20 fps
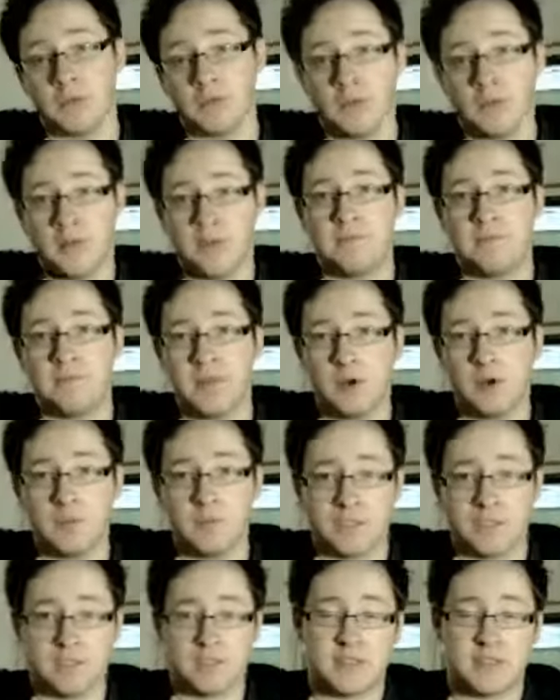Now,
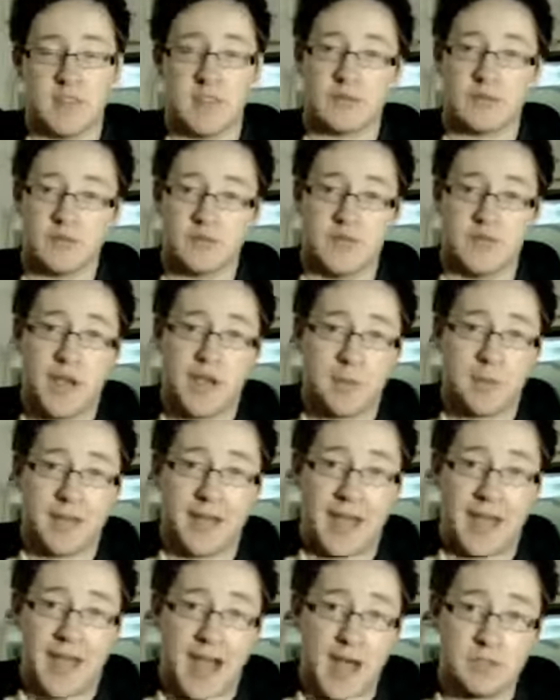LoveFilm is a service run
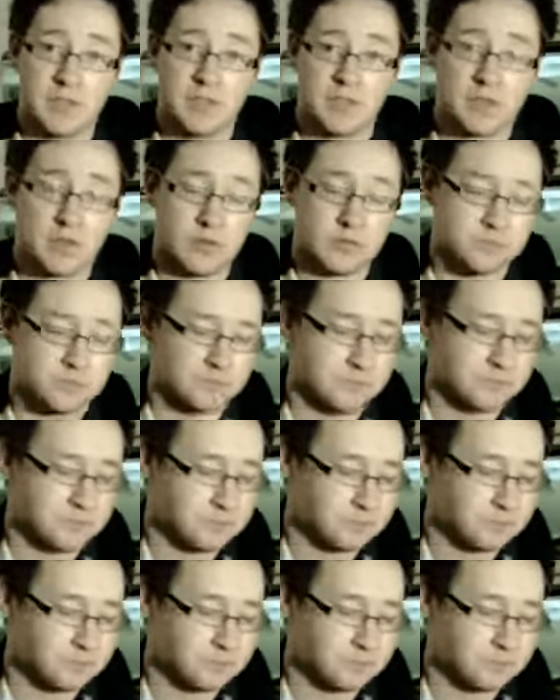by Amazon.